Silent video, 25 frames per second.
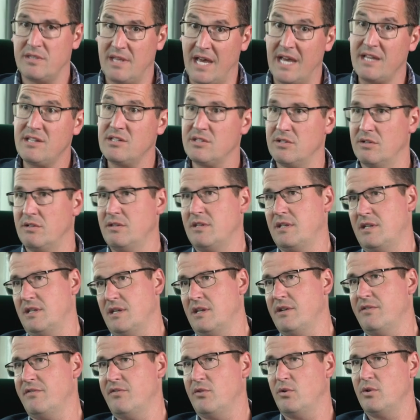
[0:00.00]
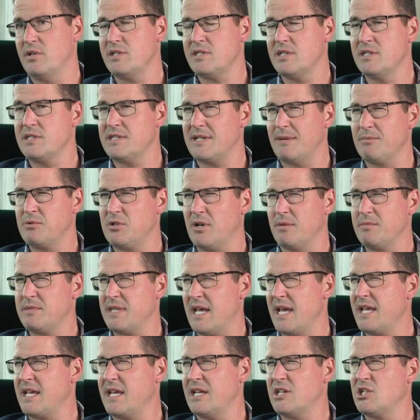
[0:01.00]
They certainly need a voice, and sometimes
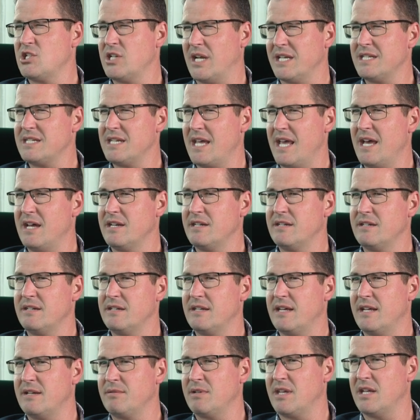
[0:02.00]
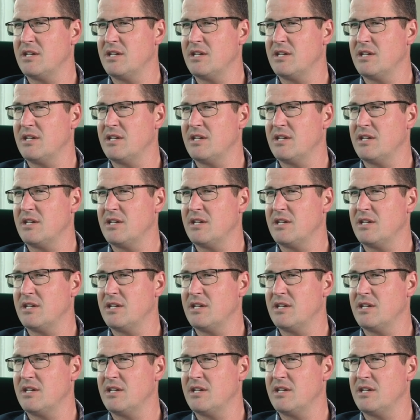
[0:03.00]
they get shut down and, and mm.